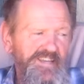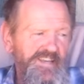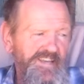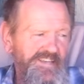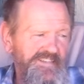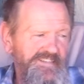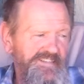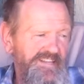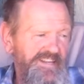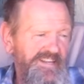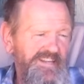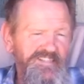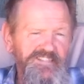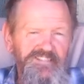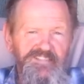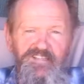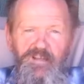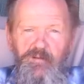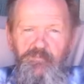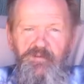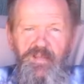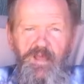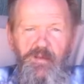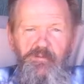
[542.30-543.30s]
And today's
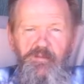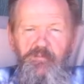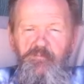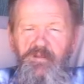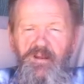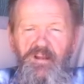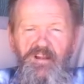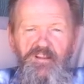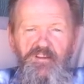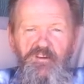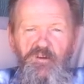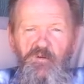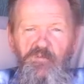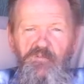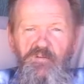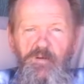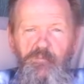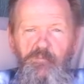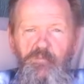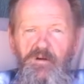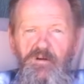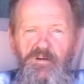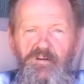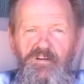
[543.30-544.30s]
sometime in the middle of
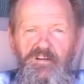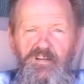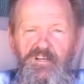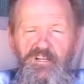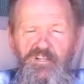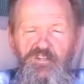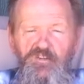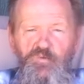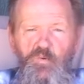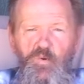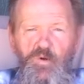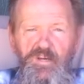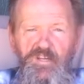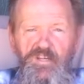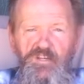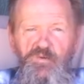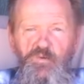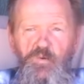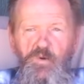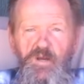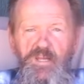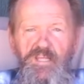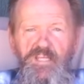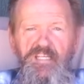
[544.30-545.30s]
November,
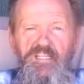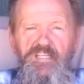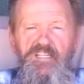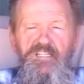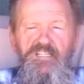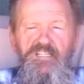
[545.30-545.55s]
2020.